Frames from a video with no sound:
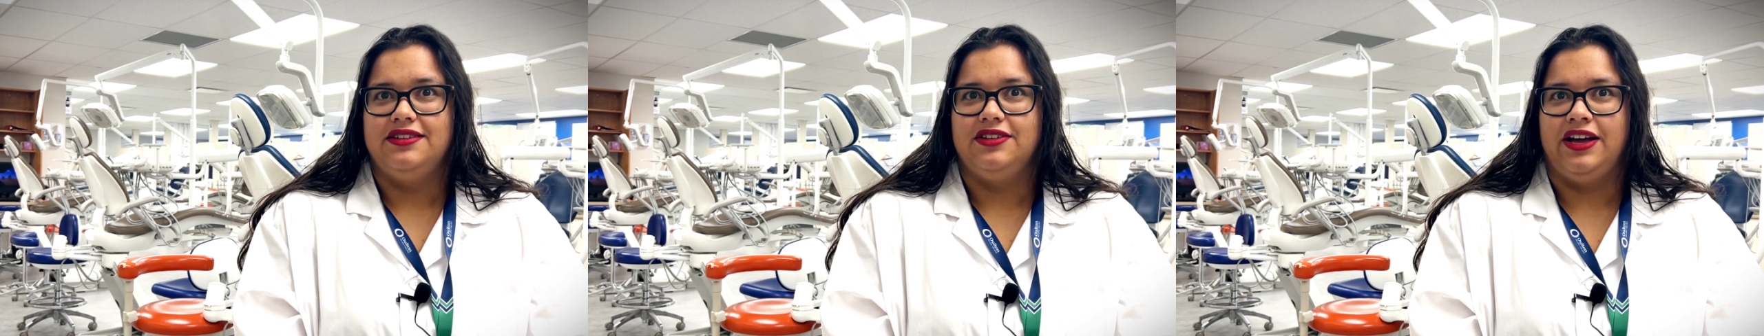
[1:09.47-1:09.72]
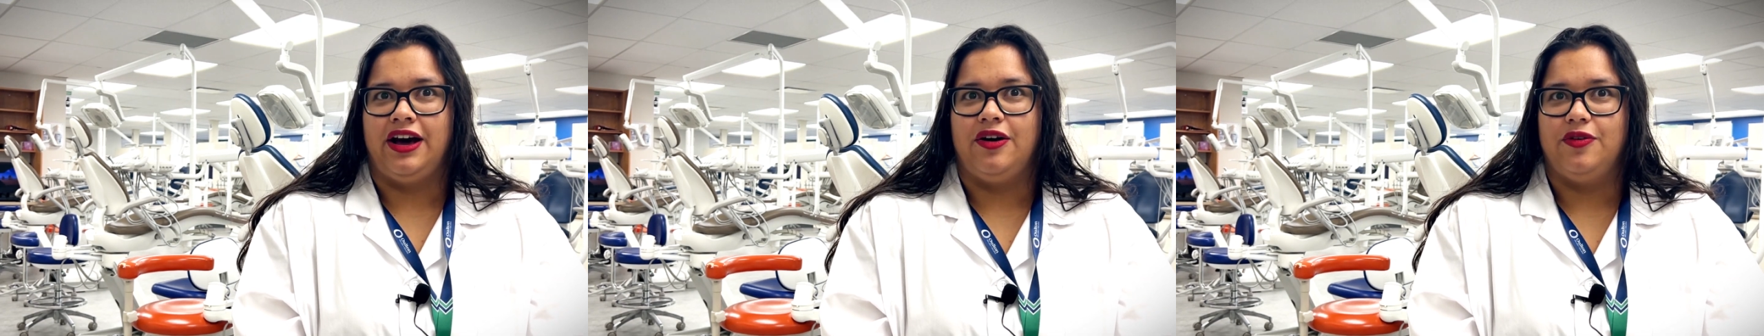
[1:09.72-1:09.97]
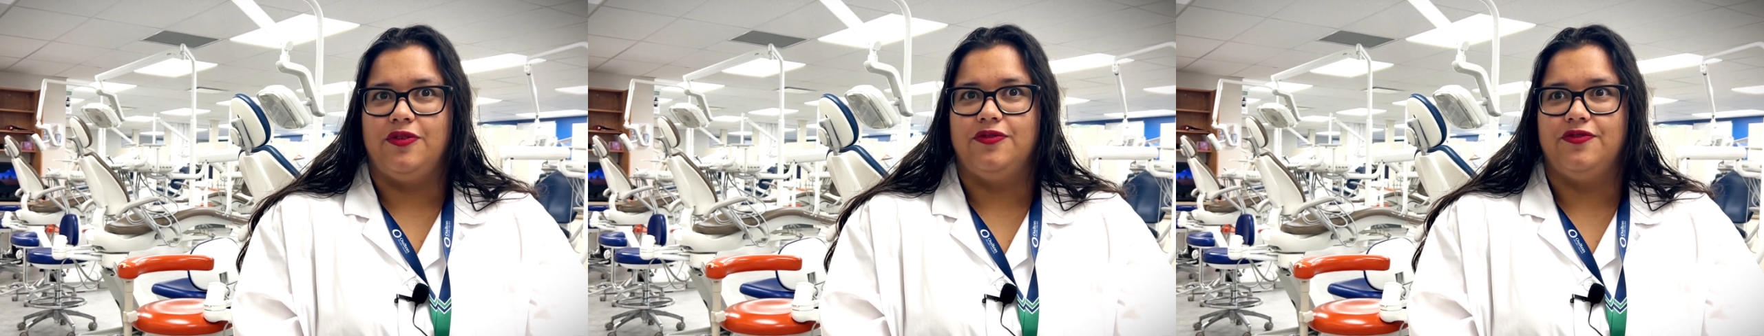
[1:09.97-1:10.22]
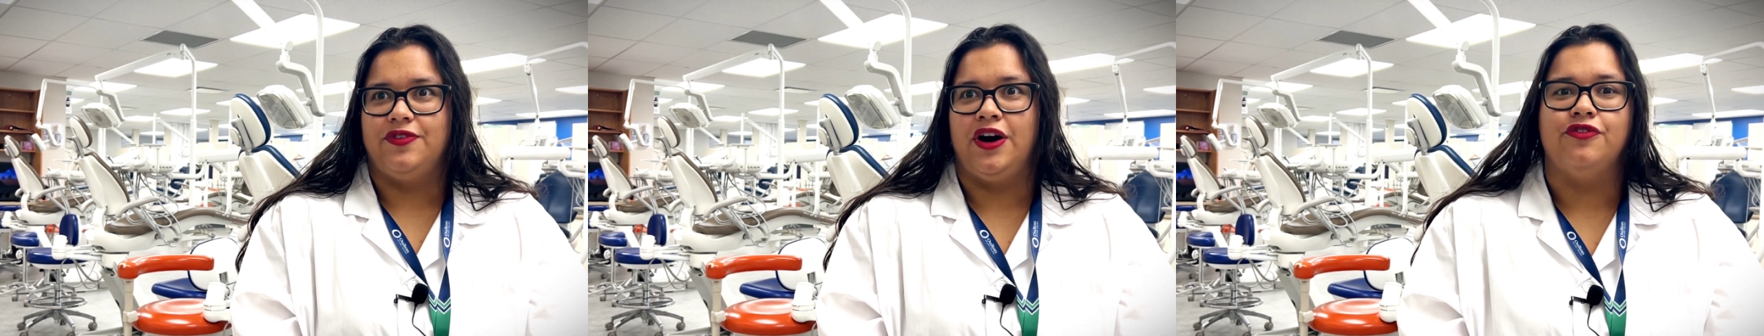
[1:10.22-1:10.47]
how
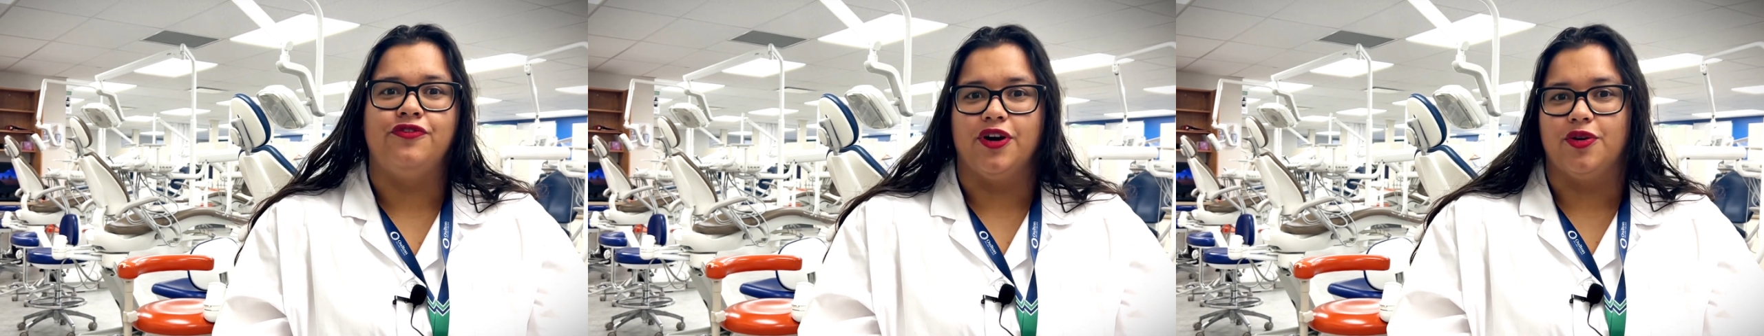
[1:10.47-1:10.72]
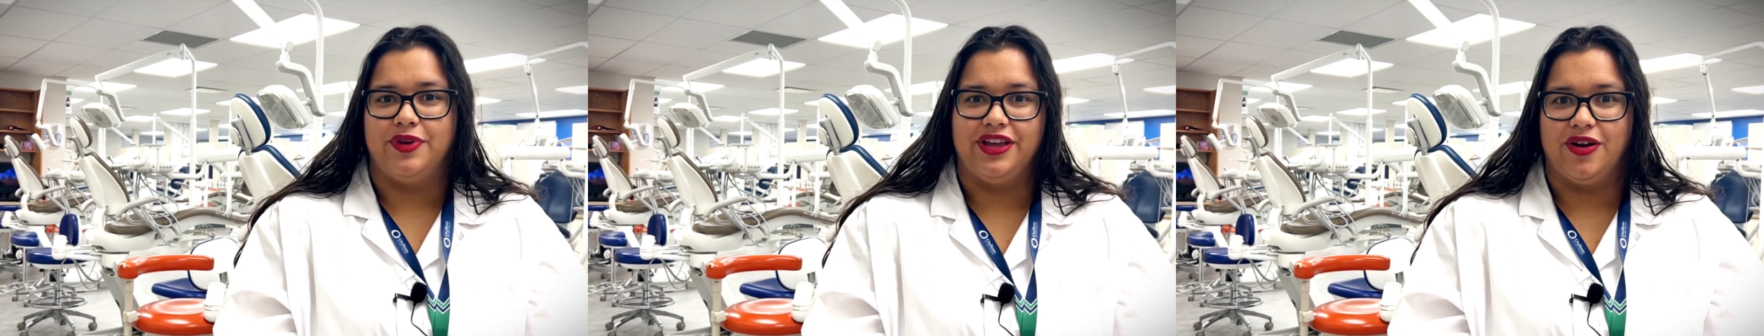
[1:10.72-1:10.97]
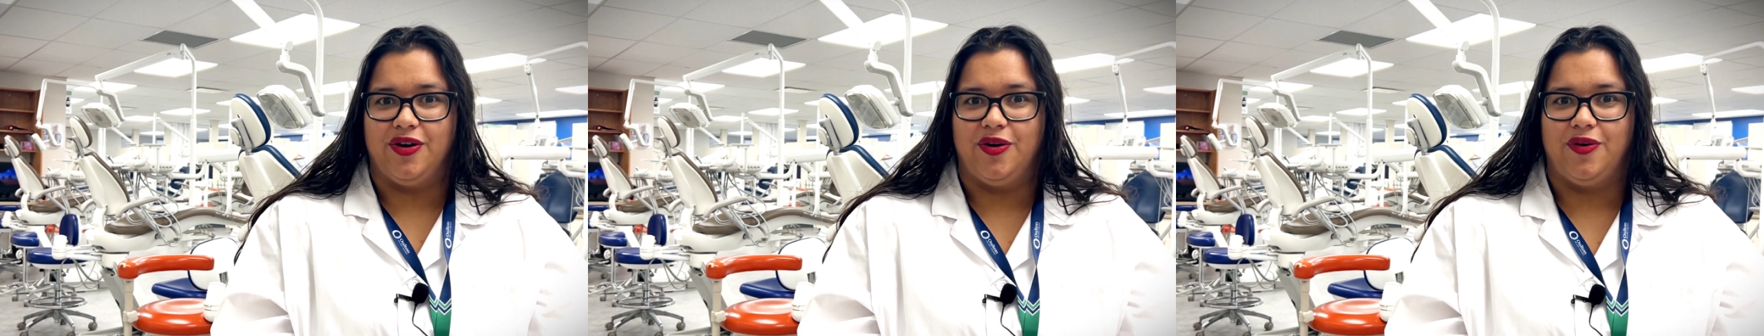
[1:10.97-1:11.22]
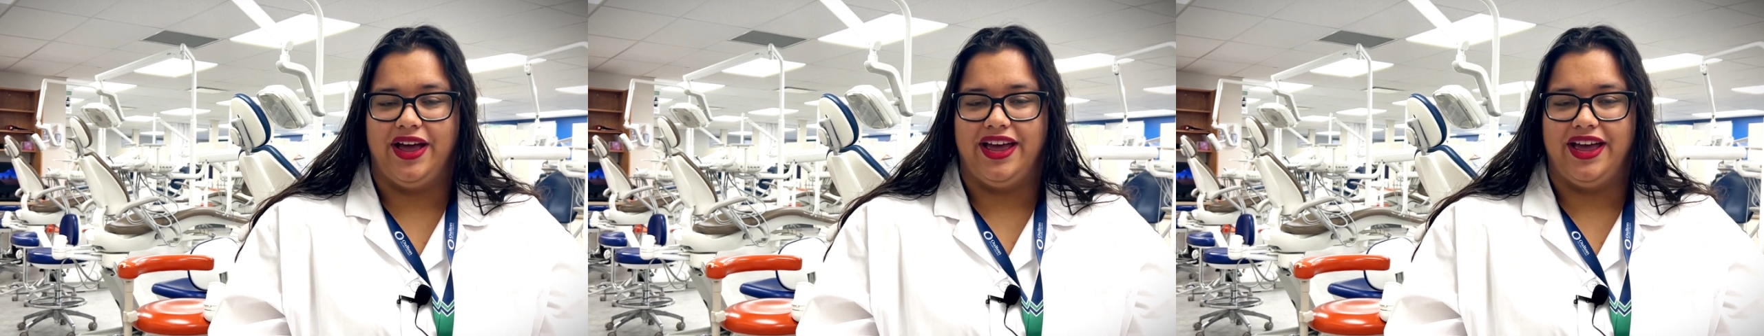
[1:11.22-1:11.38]
far we go,